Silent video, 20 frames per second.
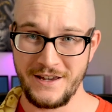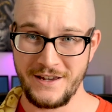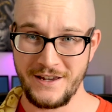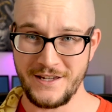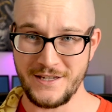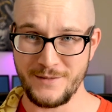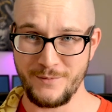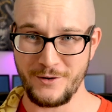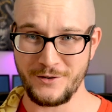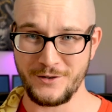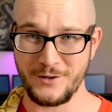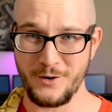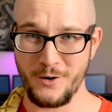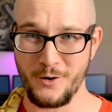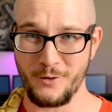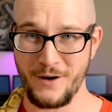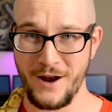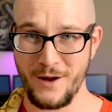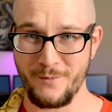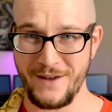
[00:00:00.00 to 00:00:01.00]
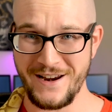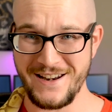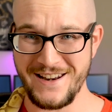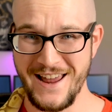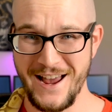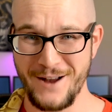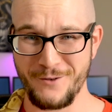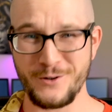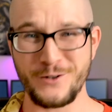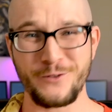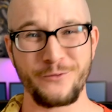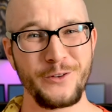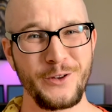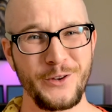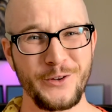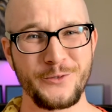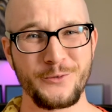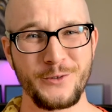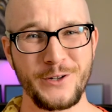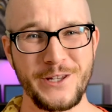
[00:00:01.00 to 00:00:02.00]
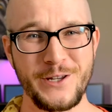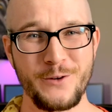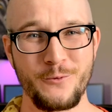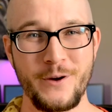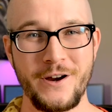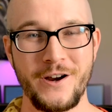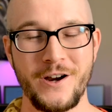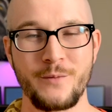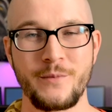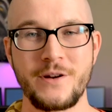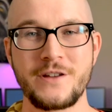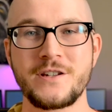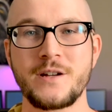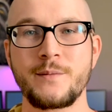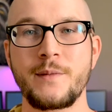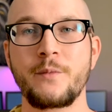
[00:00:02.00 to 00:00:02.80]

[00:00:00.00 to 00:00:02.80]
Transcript: he's about to go around my neck, which feels really weird, but he's gonna